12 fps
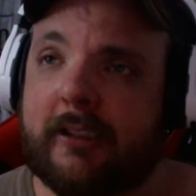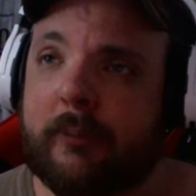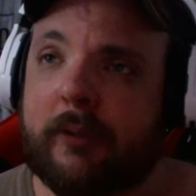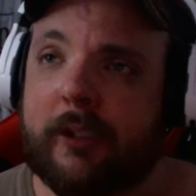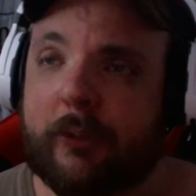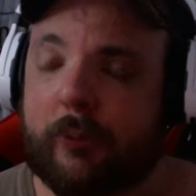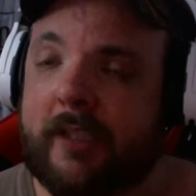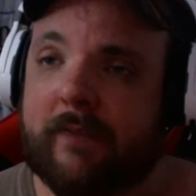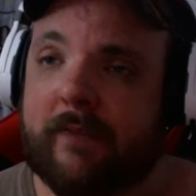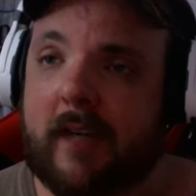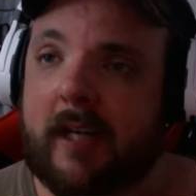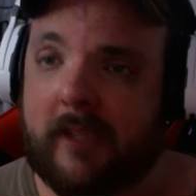to you in three to
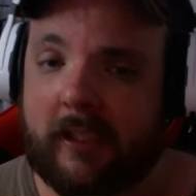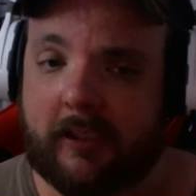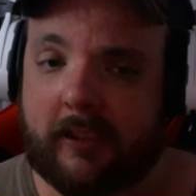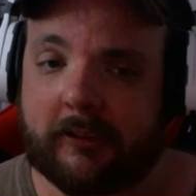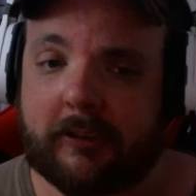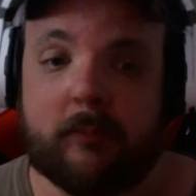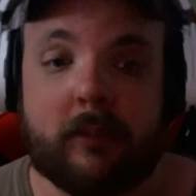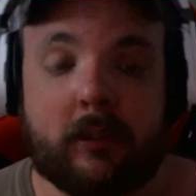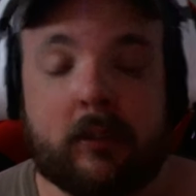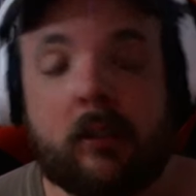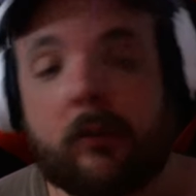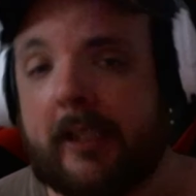five days. And I'm
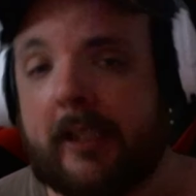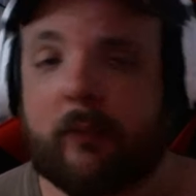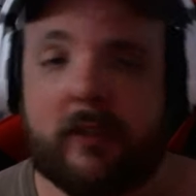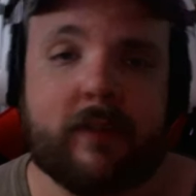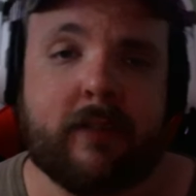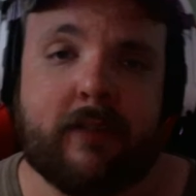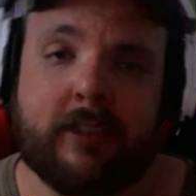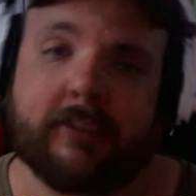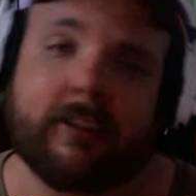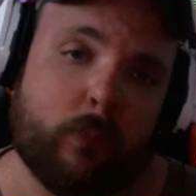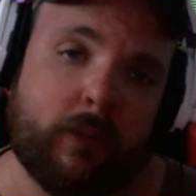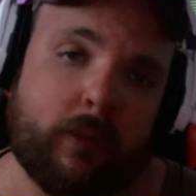like, okay, three to five days, I
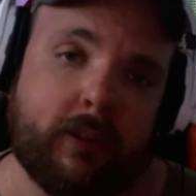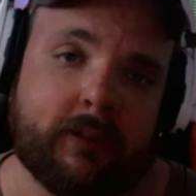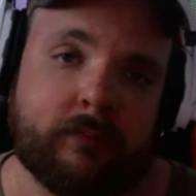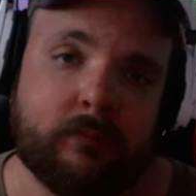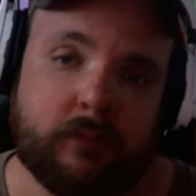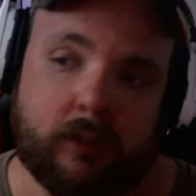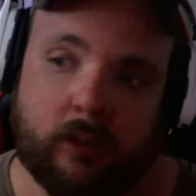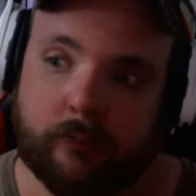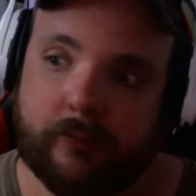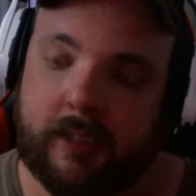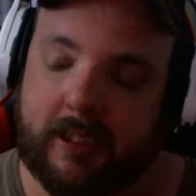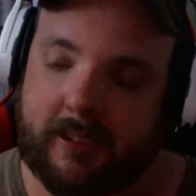can wait. You know,
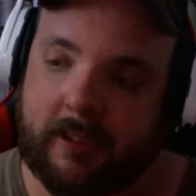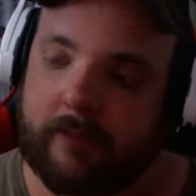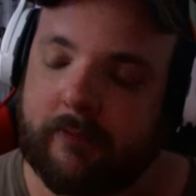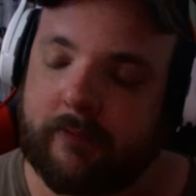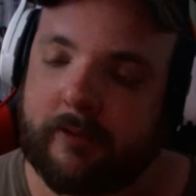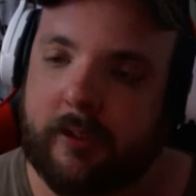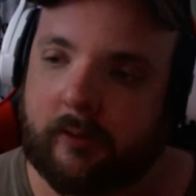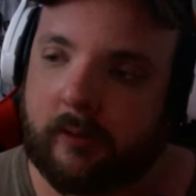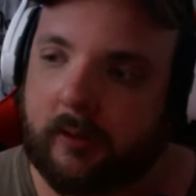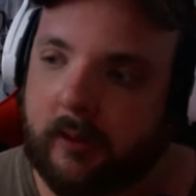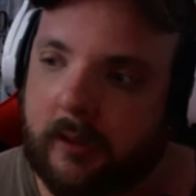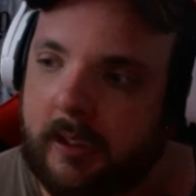not that big of a deal.
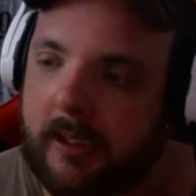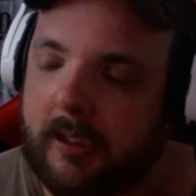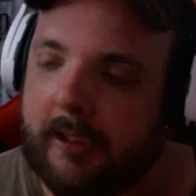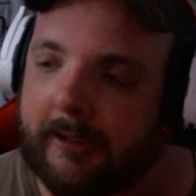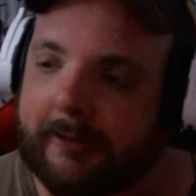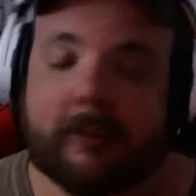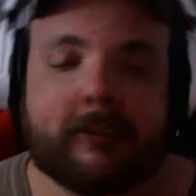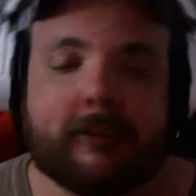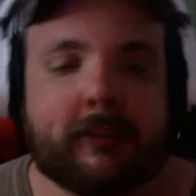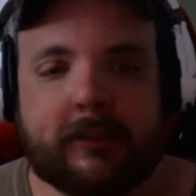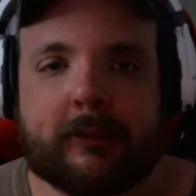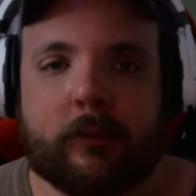So I
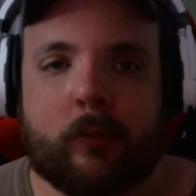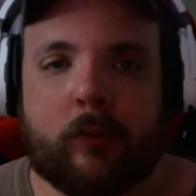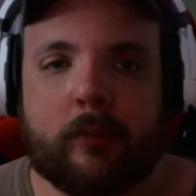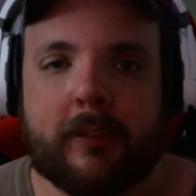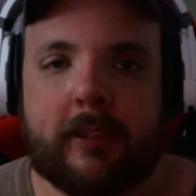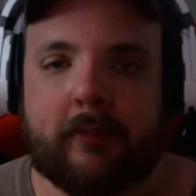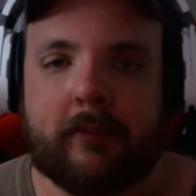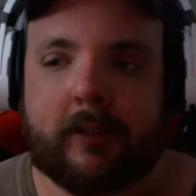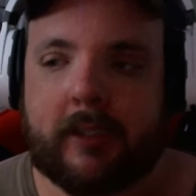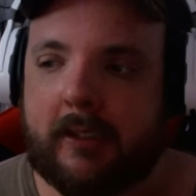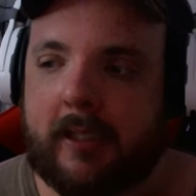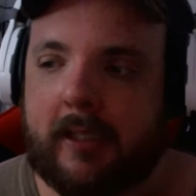sent it to him and
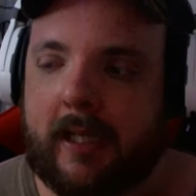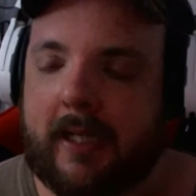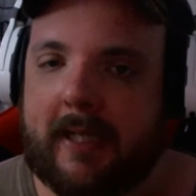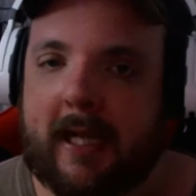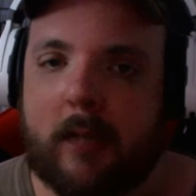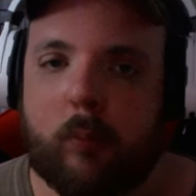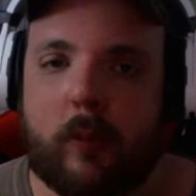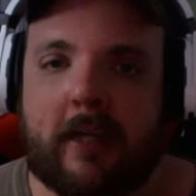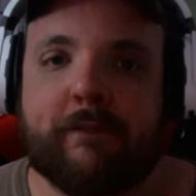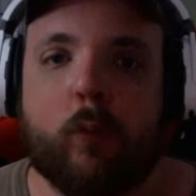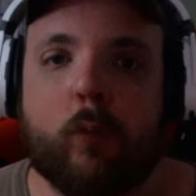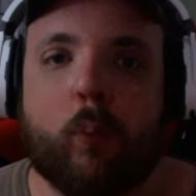everything, and I waited
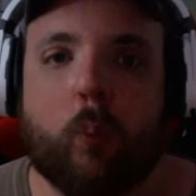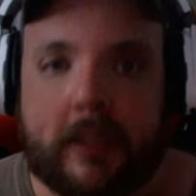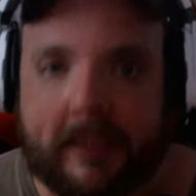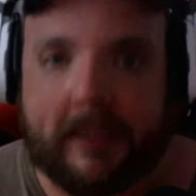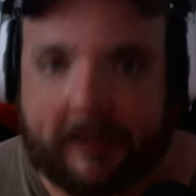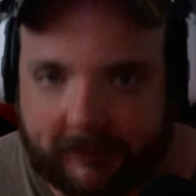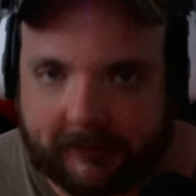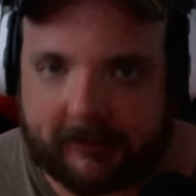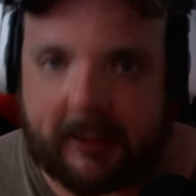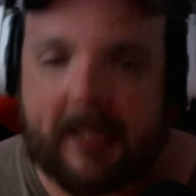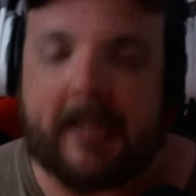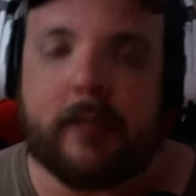for weeks
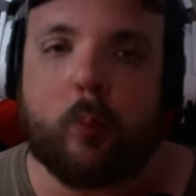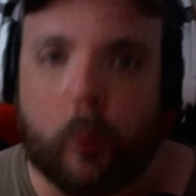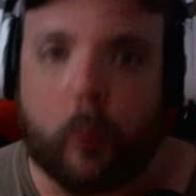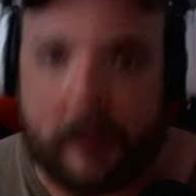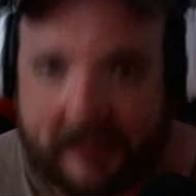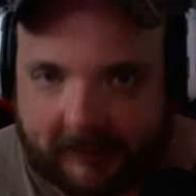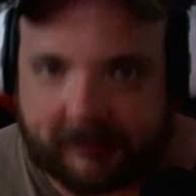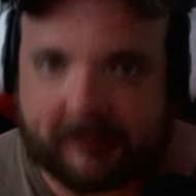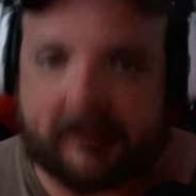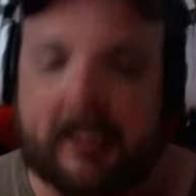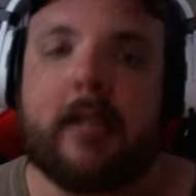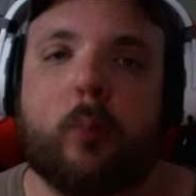and
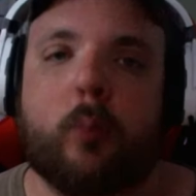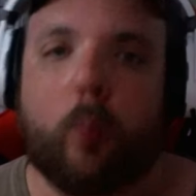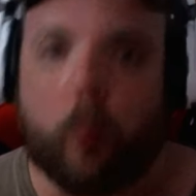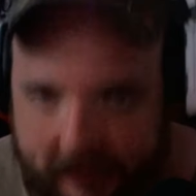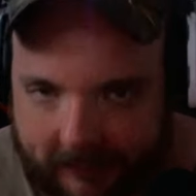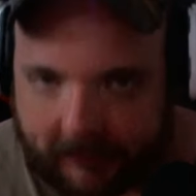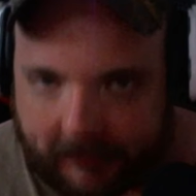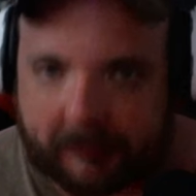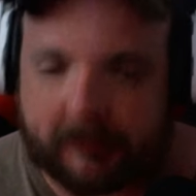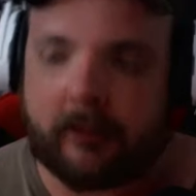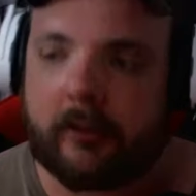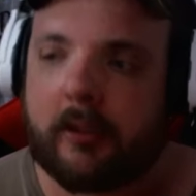weeks and
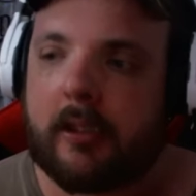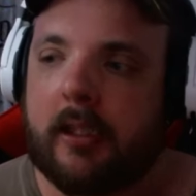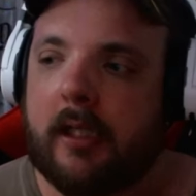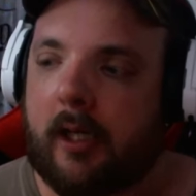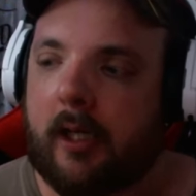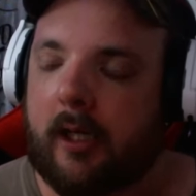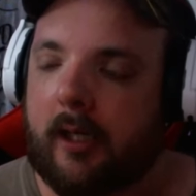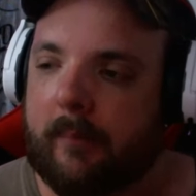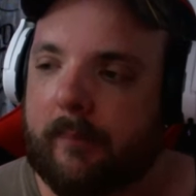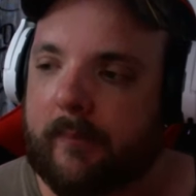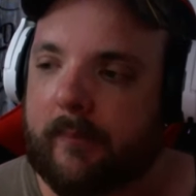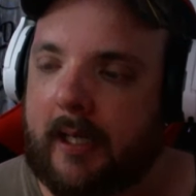weeks.
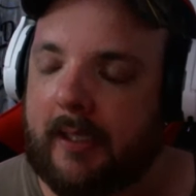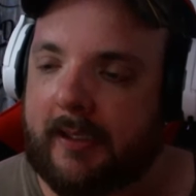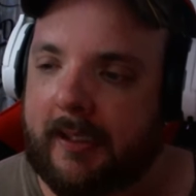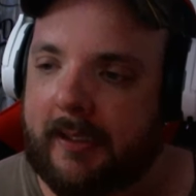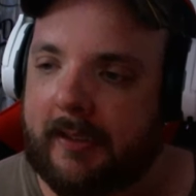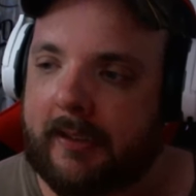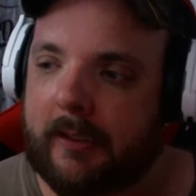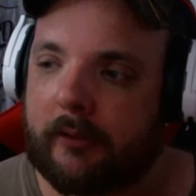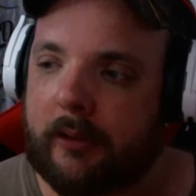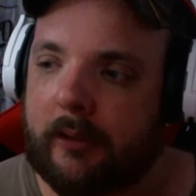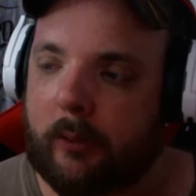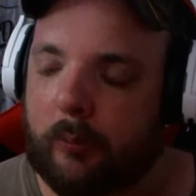Um, I think it,
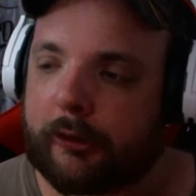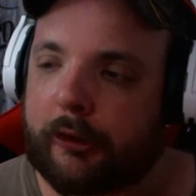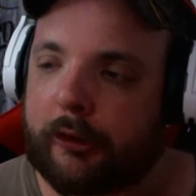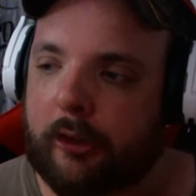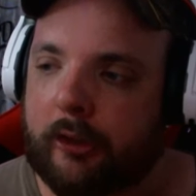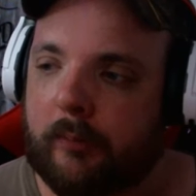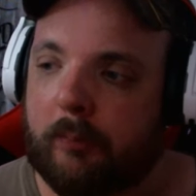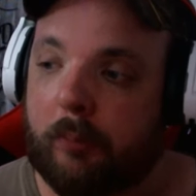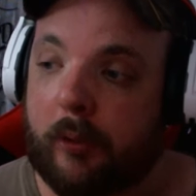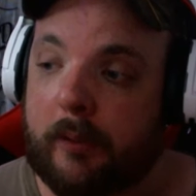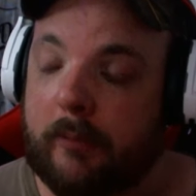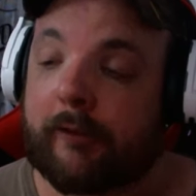it almost took him
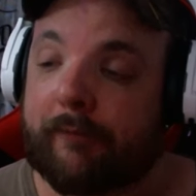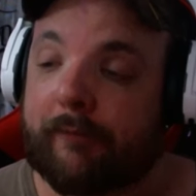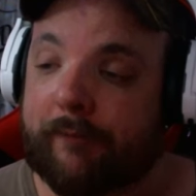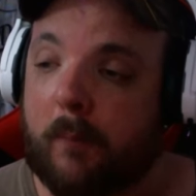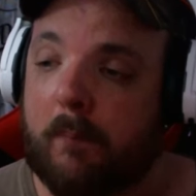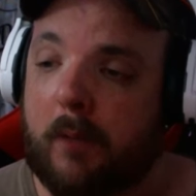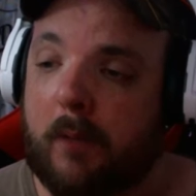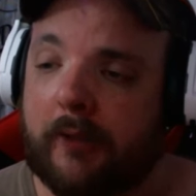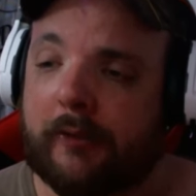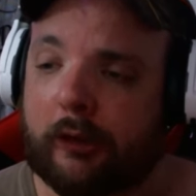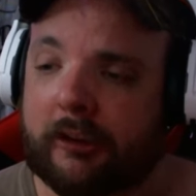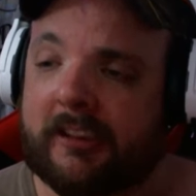pretty much a full
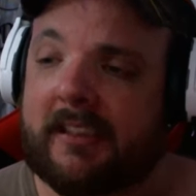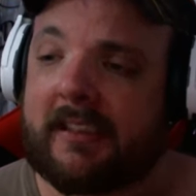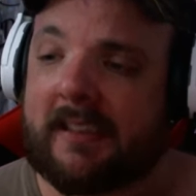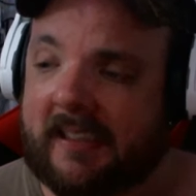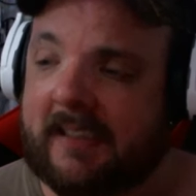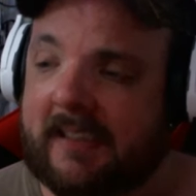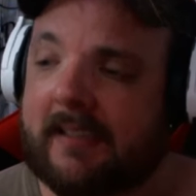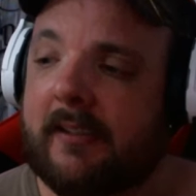month just to get